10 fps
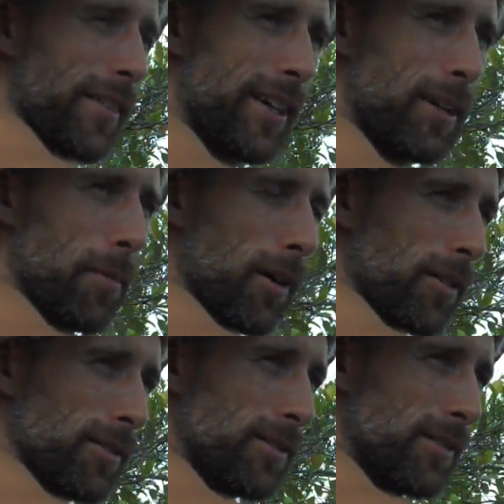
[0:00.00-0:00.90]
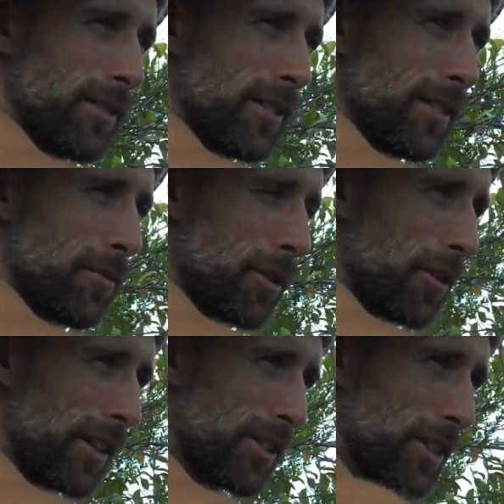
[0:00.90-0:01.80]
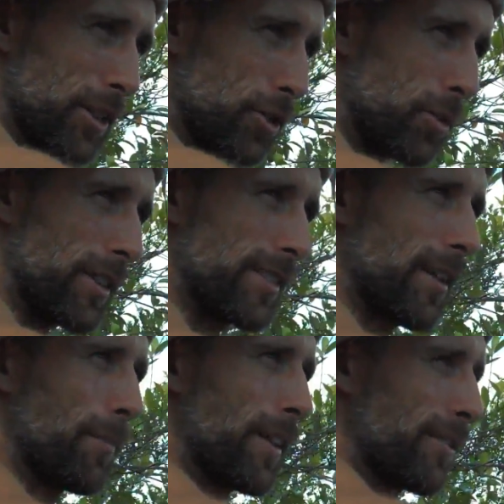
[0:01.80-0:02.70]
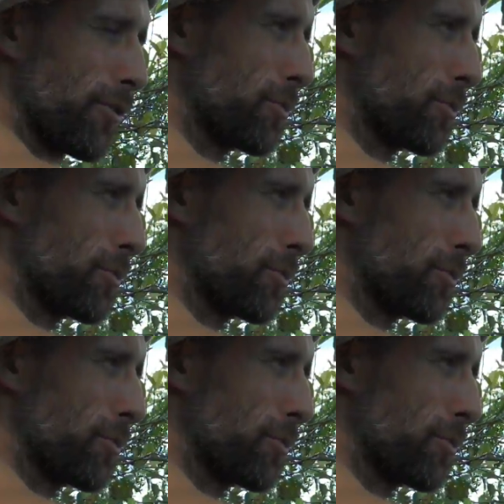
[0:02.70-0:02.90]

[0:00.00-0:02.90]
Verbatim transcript: think about when you're actually doing something from